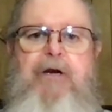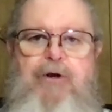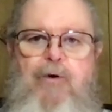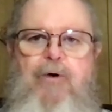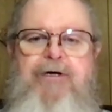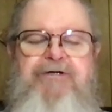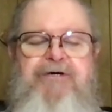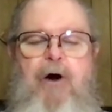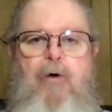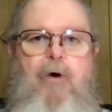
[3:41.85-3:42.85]
Doing
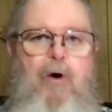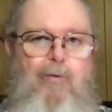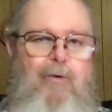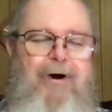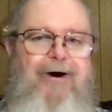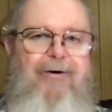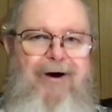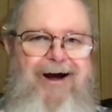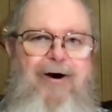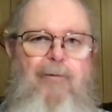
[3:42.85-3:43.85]
so will
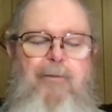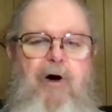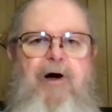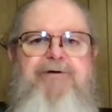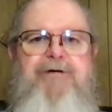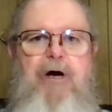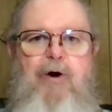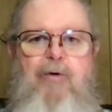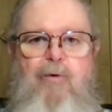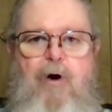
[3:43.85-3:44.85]
help us
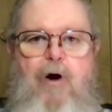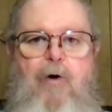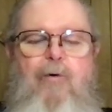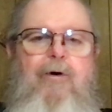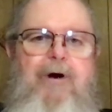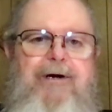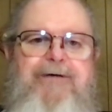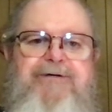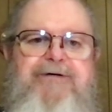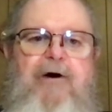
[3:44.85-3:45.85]
grow
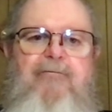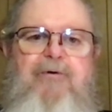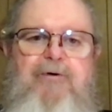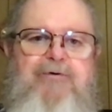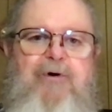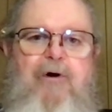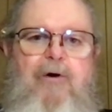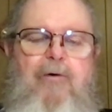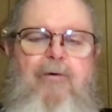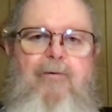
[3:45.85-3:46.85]
in
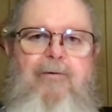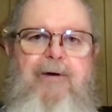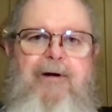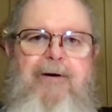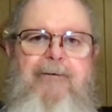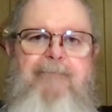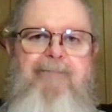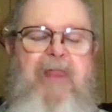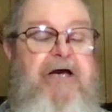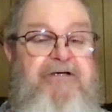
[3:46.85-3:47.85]
self-control.
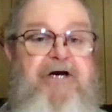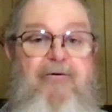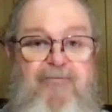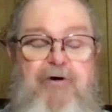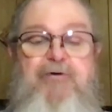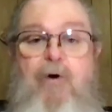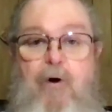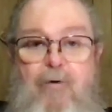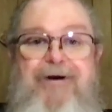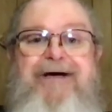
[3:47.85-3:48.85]

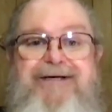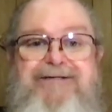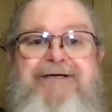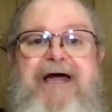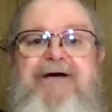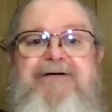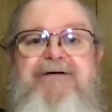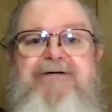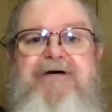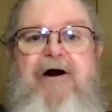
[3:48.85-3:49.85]
Self-control is
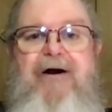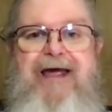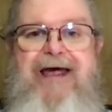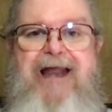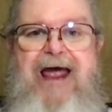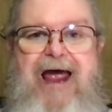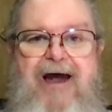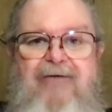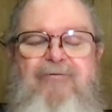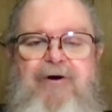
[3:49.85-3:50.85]
necessary in
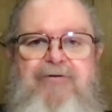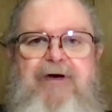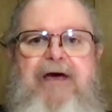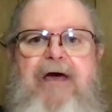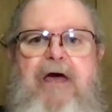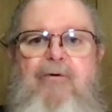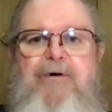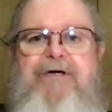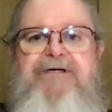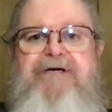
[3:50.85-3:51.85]
everything
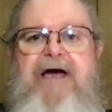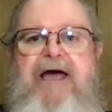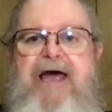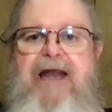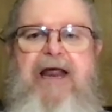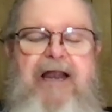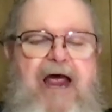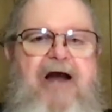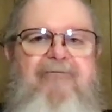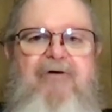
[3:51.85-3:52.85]
we say and in
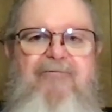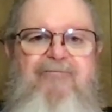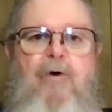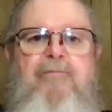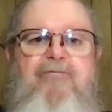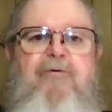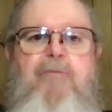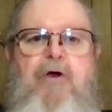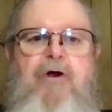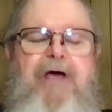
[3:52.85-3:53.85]
every form of
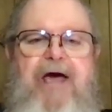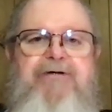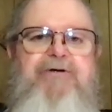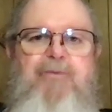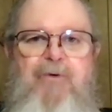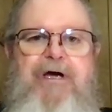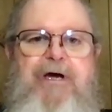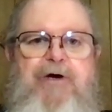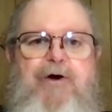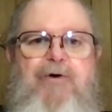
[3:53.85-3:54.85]
communication we
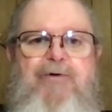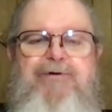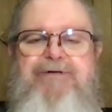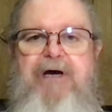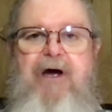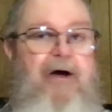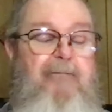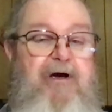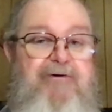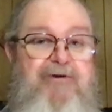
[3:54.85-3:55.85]
use,
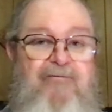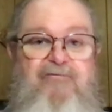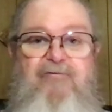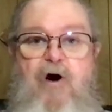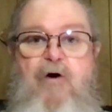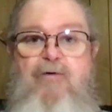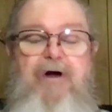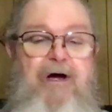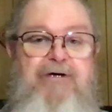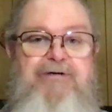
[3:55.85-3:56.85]
be it the phone,
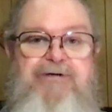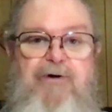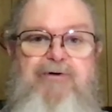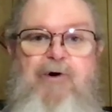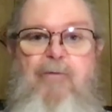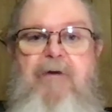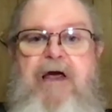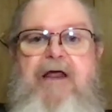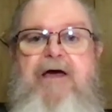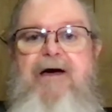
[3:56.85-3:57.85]
social
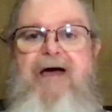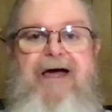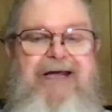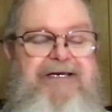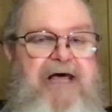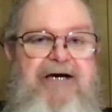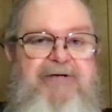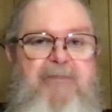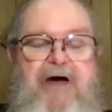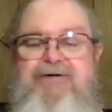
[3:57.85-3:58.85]
media,
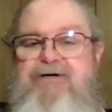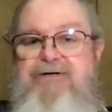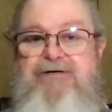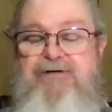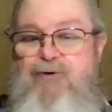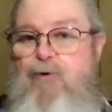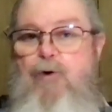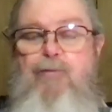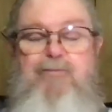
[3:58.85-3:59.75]
text messages, group